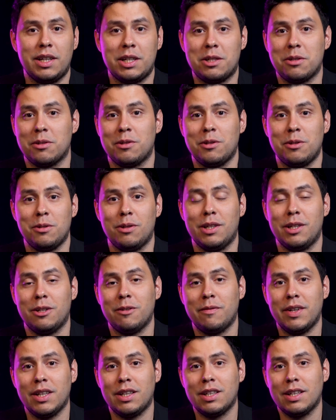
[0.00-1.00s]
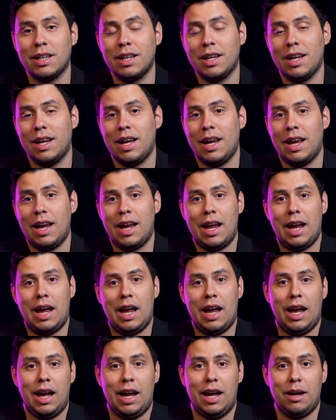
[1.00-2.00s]
I just knew a little bit,
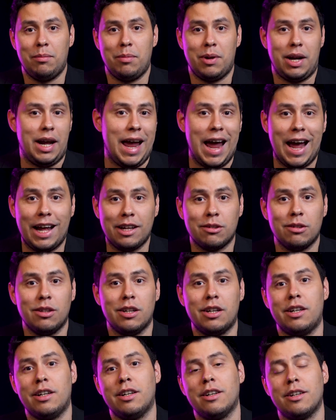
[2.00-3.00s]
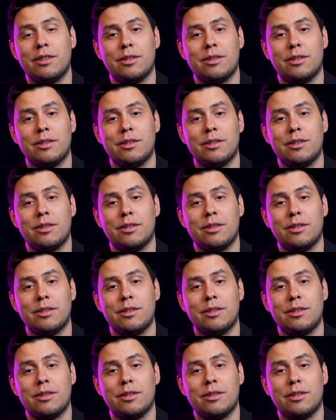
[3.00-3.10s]
uh, but I had to learn.